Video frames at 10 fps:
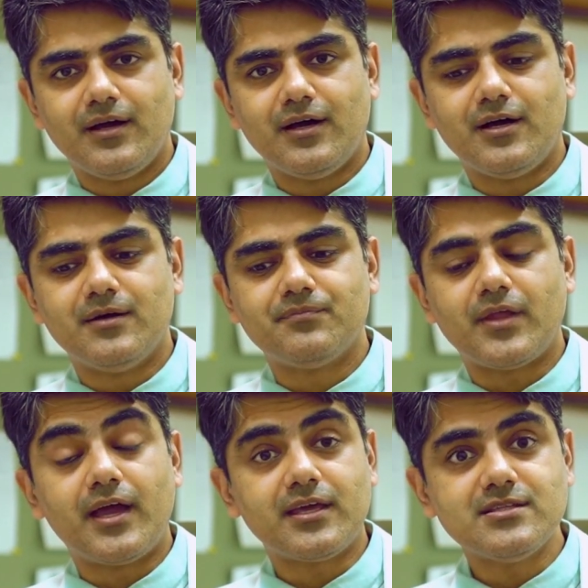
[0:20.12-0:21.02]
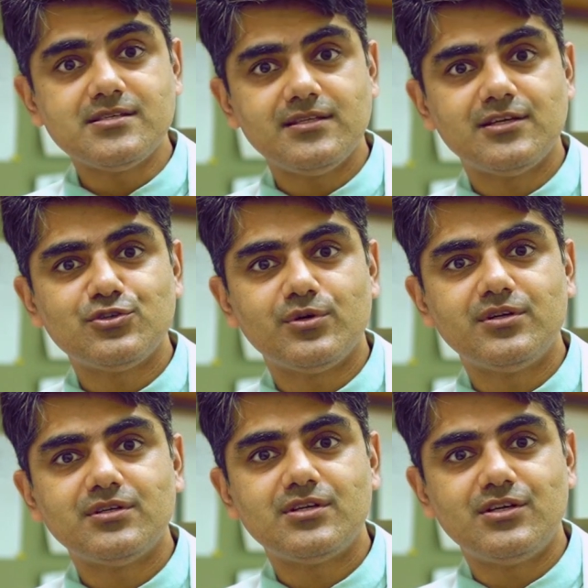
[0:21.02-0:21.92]
I can see that you're
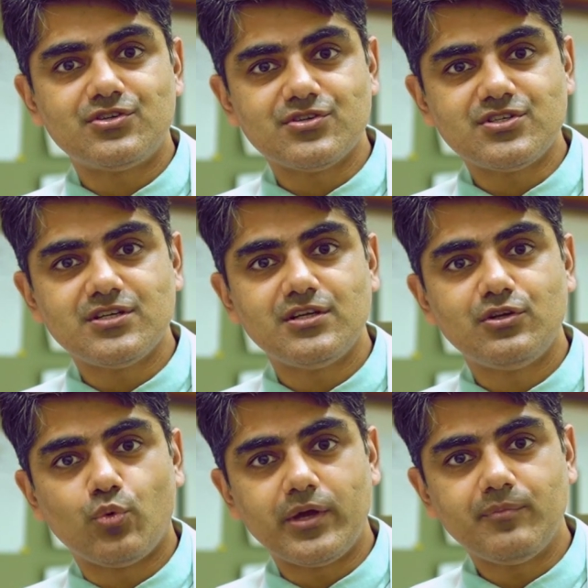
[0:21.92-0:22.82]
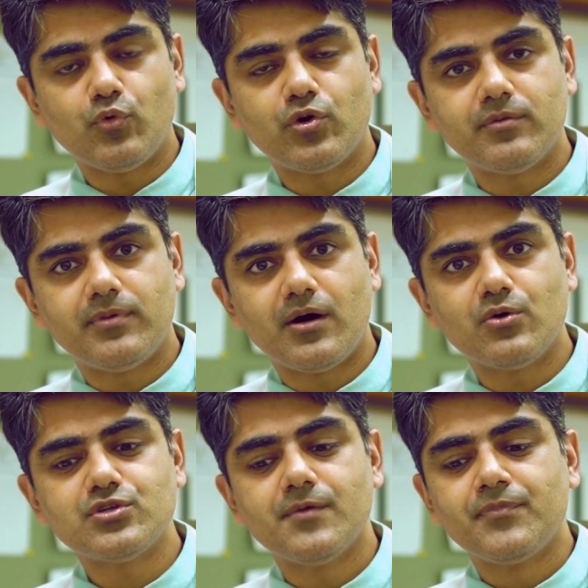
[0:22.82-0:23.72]
interested in knowing more
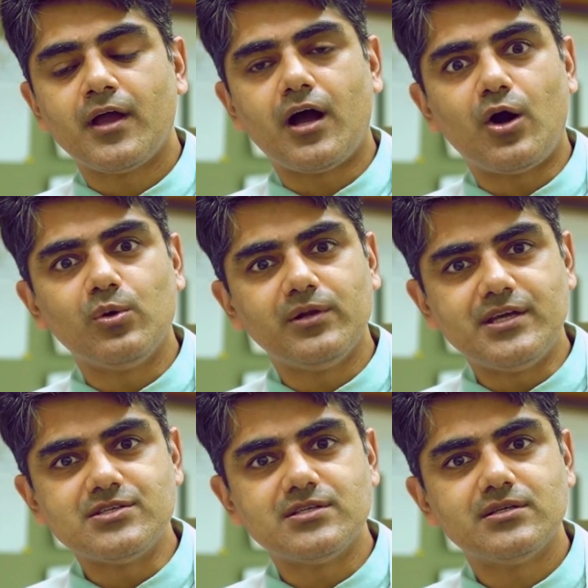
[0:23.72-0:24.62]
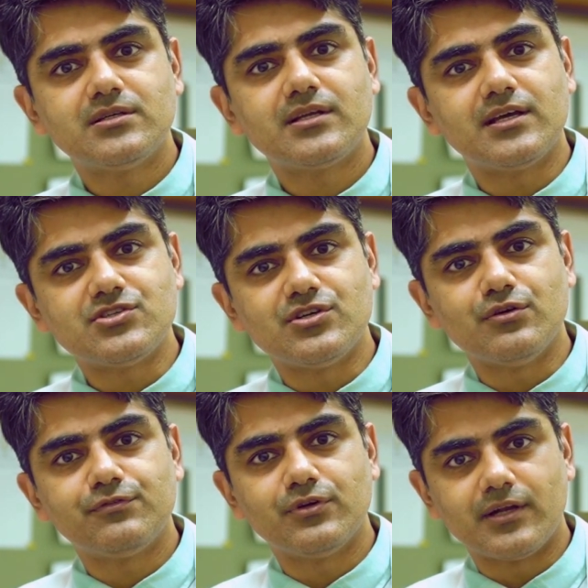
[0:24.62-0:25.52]
about how laser gets rid
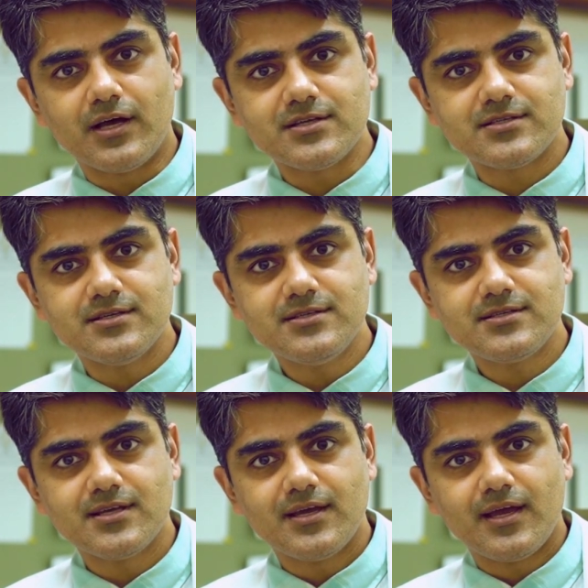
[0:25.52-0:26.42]
of your glasses,